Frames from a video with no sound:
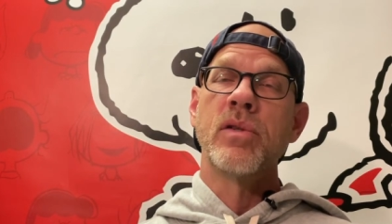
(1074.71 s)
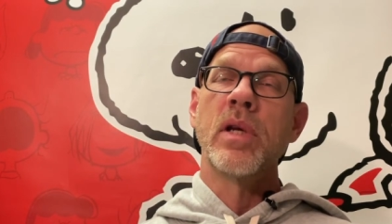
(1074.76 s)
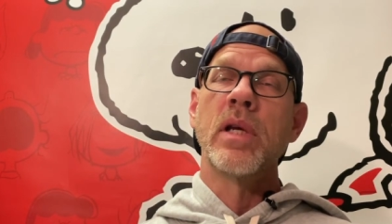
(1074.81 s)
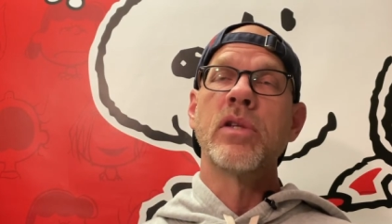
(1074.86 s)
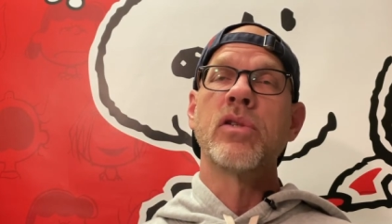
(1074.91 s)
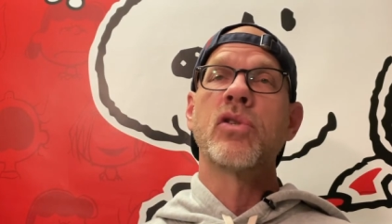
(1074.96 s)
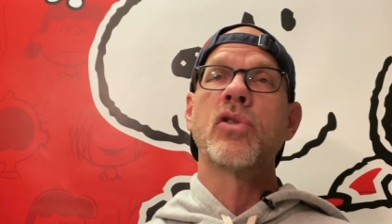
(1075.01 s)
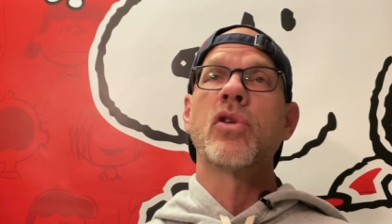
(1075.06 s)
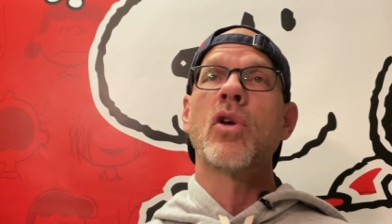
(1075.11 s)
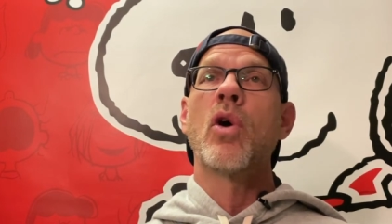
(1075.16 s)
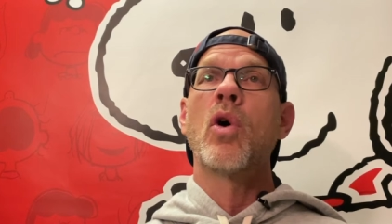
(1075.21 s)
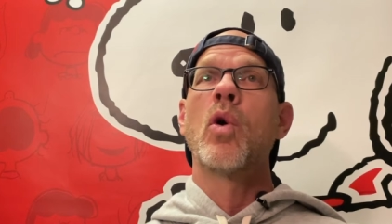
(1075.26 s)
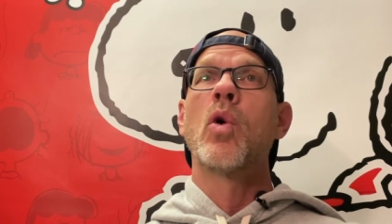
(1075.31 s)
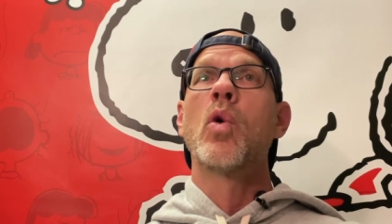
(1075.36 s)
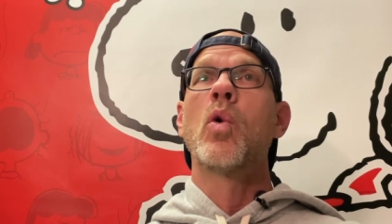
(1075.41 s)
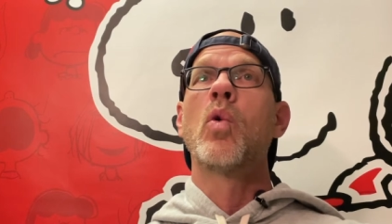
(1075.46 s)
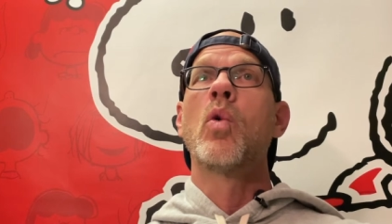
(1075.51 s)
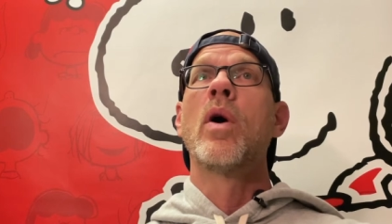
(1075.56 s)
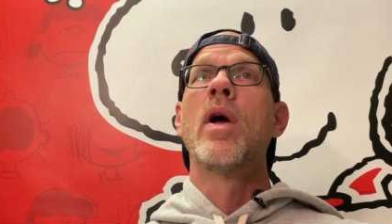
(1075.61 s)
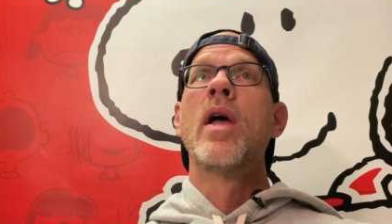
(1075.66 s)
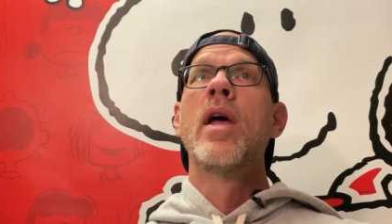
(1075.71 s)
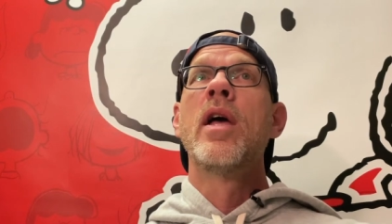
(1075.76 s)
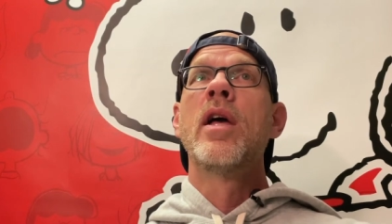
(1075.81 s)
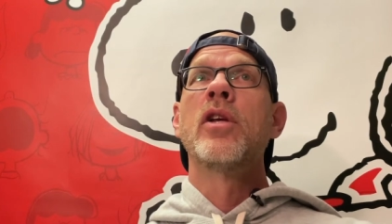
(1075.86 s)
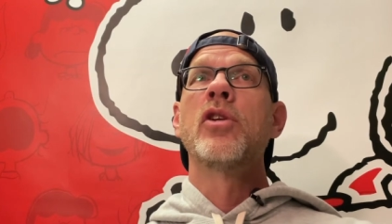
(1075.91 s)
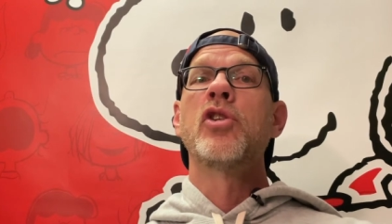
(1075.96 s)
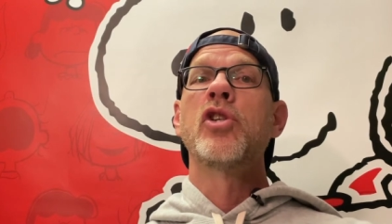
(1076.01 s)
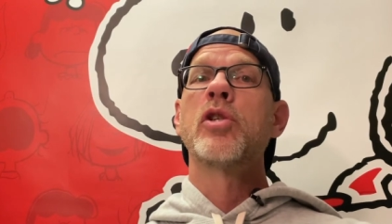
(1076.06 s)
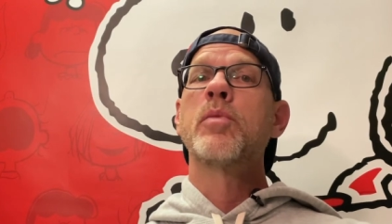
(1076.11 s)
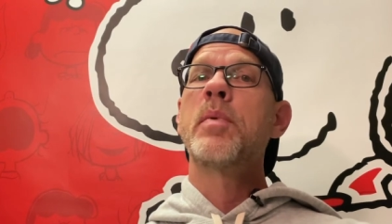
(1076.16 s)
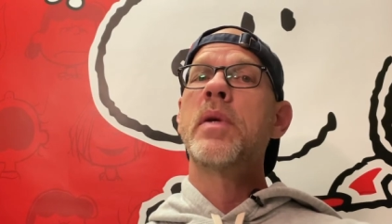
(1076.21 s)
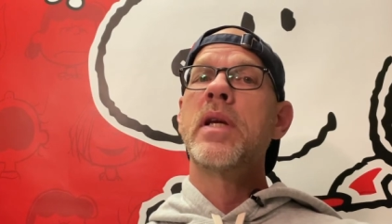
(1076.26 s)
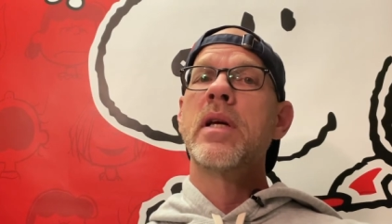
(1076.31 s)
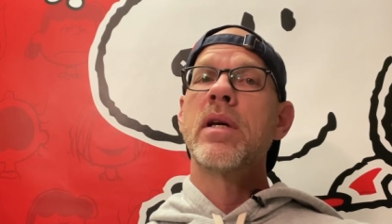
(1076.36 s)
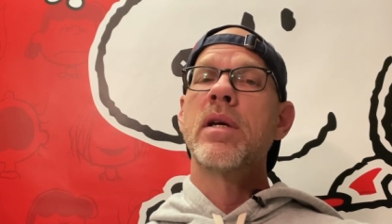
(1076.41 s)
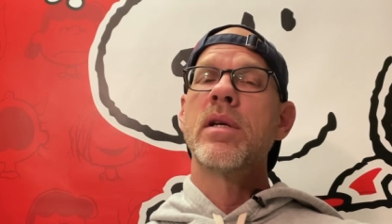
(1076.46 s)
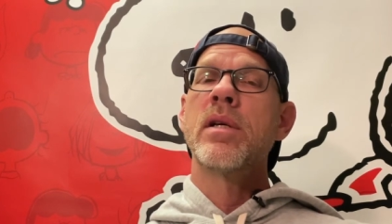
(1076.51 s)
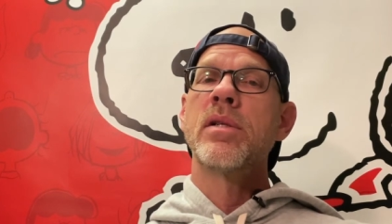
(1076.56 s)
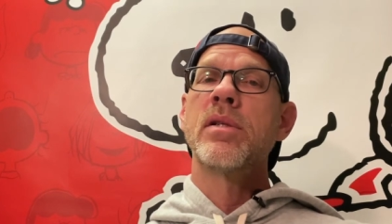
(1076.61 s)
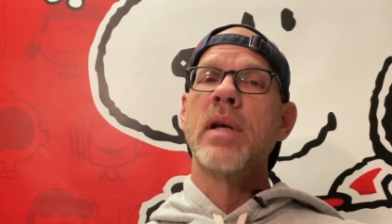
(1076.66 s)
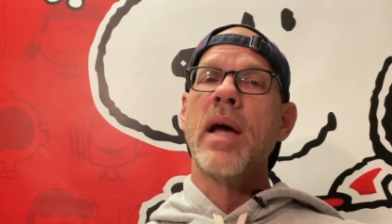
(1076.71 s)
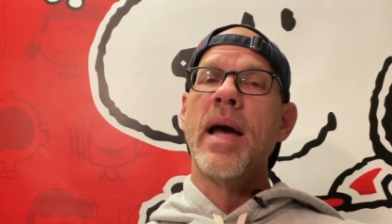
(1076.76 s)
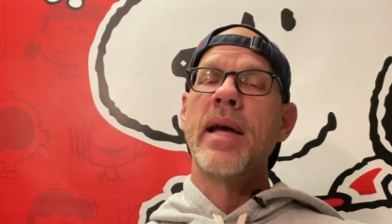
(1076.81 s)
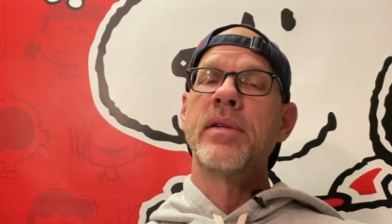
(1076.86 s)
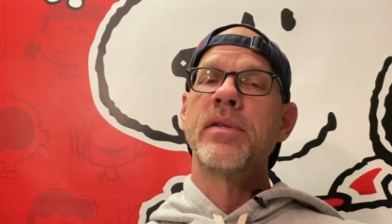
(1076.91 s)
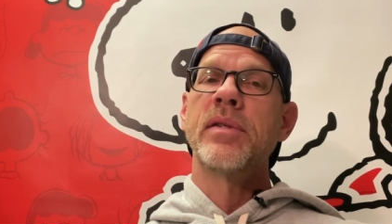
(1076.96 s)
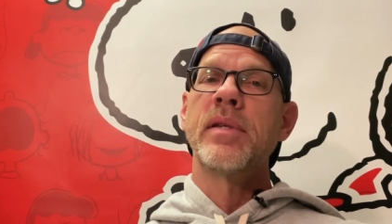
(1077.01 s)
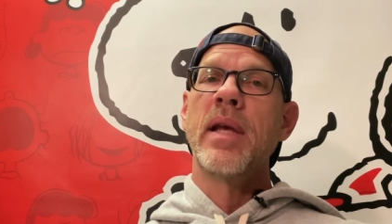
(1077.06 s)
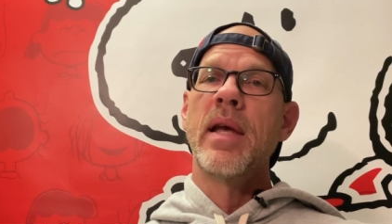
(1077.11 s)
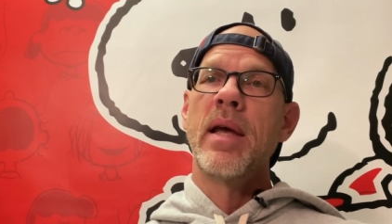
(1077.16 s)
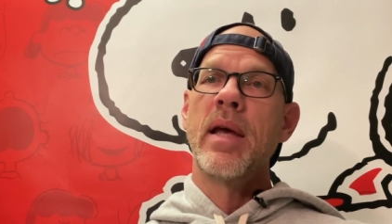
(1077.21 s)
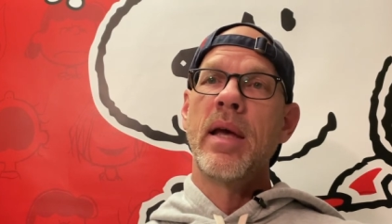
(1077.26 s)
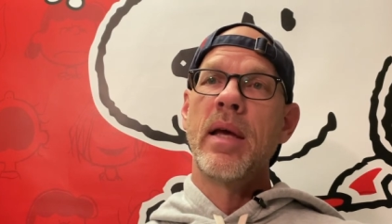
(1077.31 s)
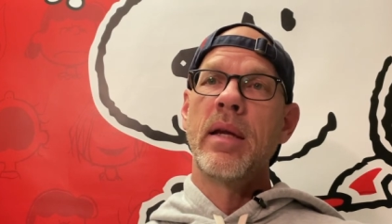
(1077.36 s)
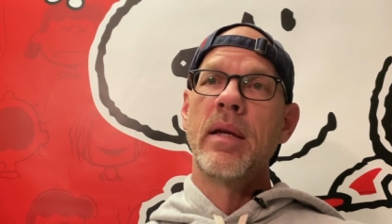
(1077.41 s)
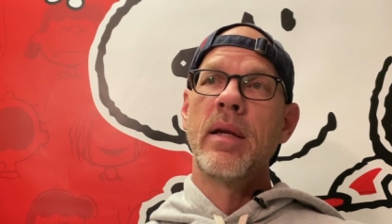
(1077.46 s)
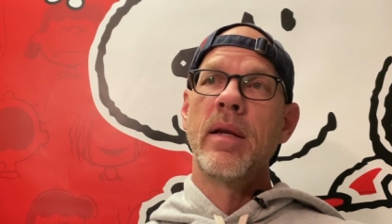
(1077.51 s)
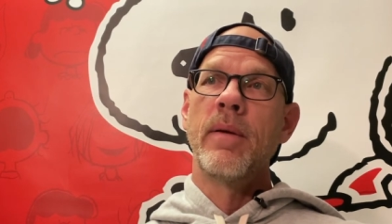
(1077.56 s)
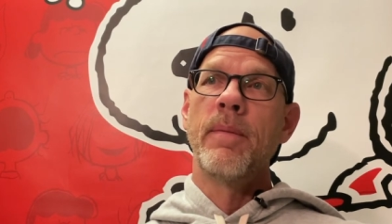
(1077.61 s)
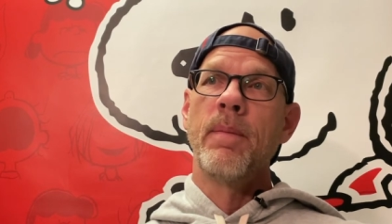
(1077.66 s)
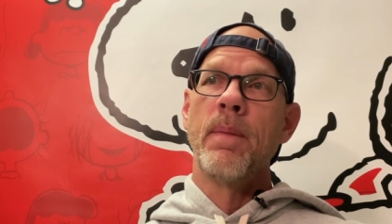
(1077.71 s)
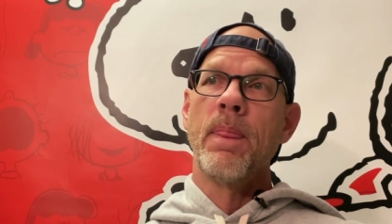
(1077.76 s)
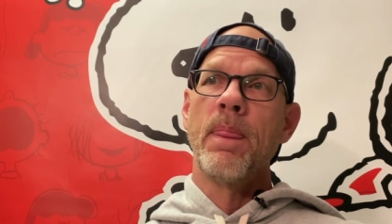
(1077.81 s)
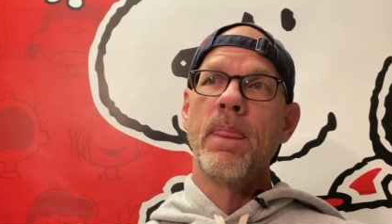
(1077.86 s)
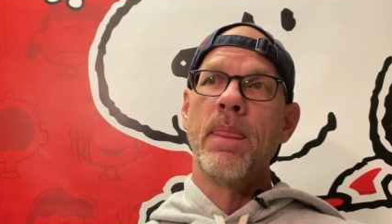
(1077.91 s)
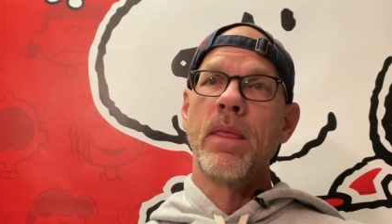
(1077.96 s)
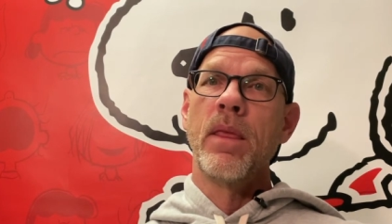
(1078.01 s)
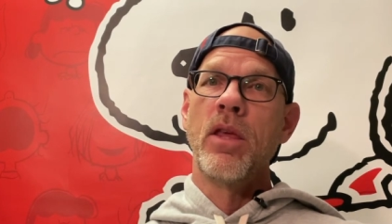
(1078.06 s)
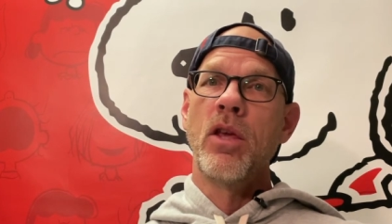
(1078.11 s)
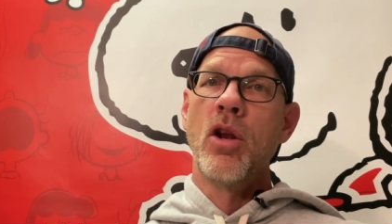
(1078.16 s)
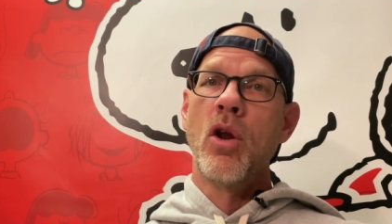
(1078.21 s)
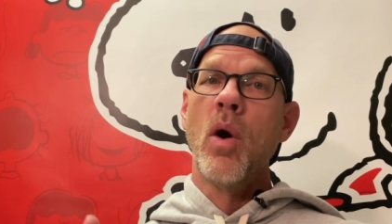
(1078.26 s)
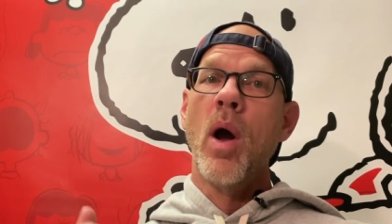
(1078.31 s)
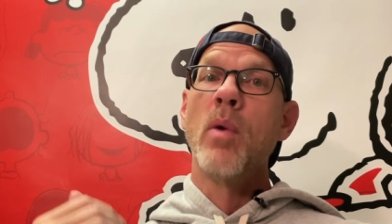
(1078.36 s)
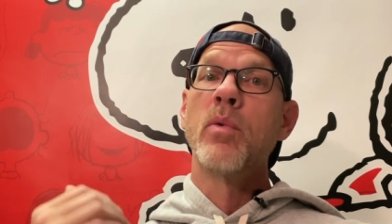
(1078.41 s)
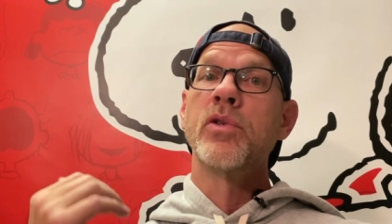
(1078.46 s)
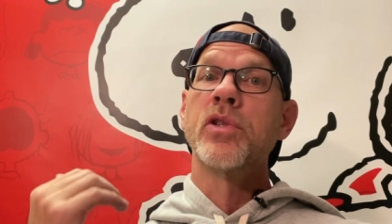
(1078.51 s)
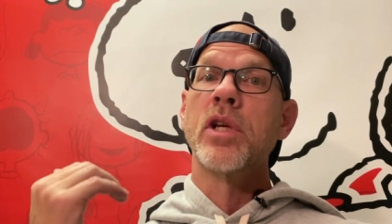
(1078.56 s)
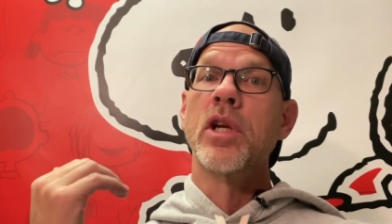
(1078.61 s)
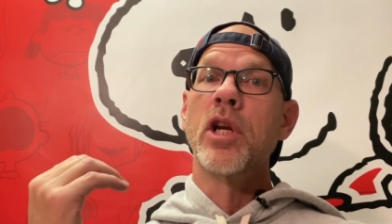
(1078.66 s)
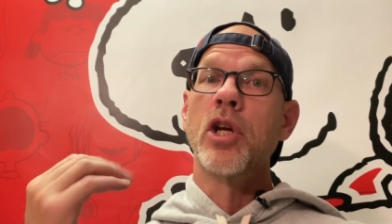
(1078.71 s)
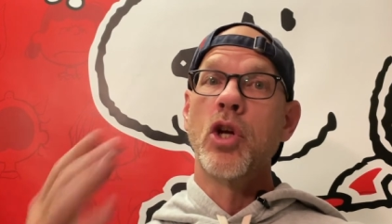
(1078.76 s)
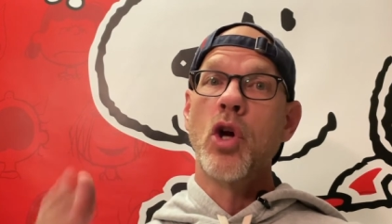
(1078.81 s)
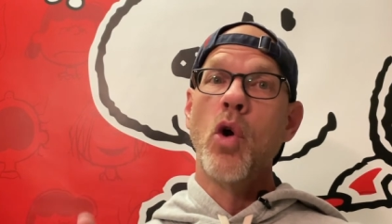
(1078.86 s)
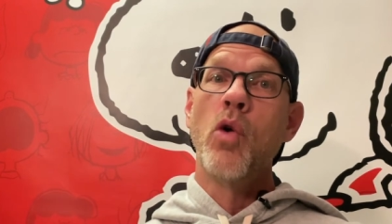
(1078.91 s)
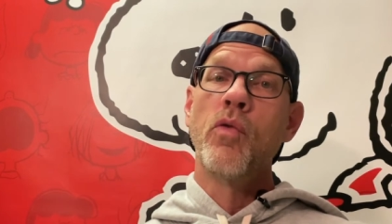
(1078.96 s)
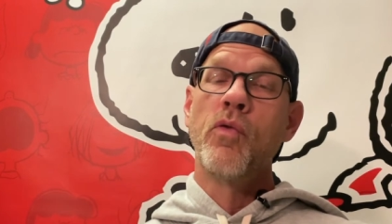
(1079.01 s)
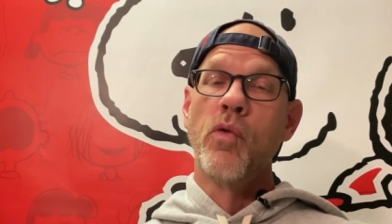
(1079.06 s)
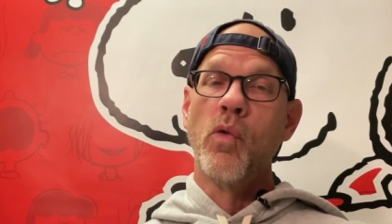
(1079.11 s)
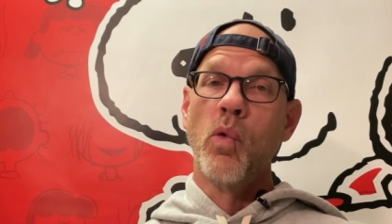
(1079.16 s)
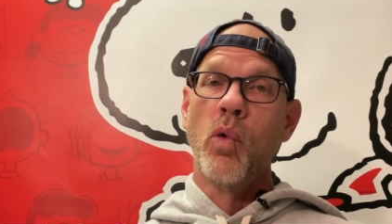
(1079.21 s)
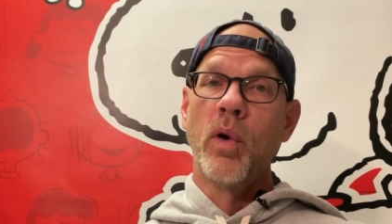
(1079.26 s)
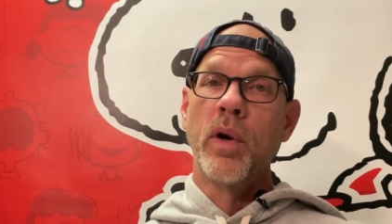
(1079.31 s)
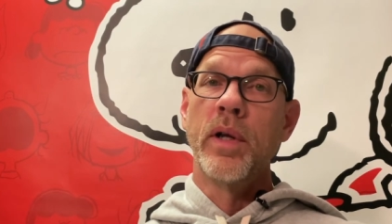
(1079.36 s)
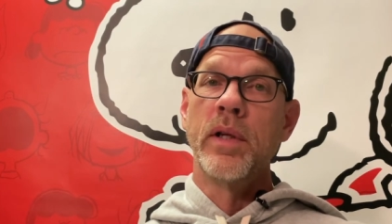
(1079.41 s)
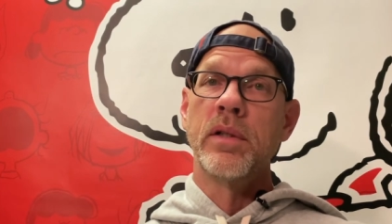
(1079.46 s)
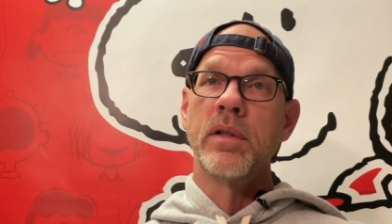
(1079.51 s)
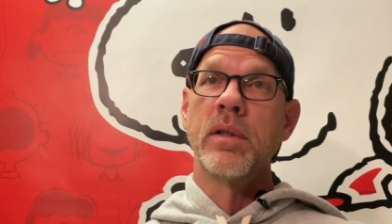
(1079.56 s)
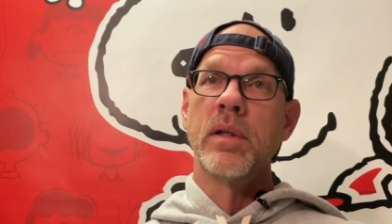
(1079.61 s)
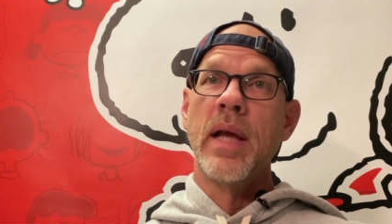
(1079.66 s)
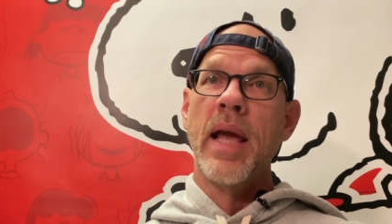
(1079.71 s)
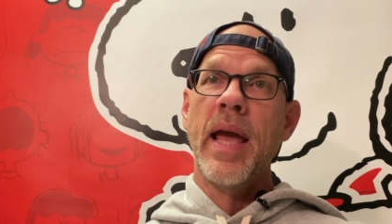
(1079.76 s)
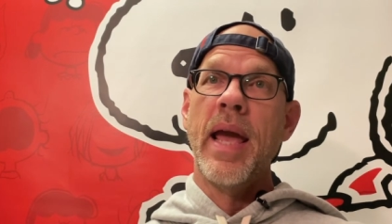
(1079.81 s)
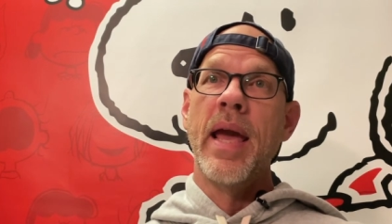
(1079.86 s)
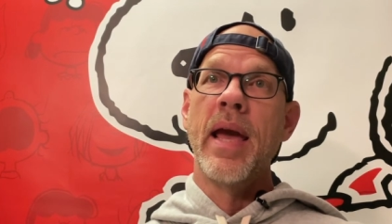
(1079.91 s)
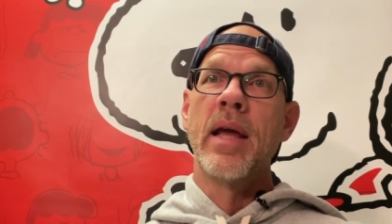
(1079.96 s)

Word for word: And so just because I said, you know, I was going to go for it and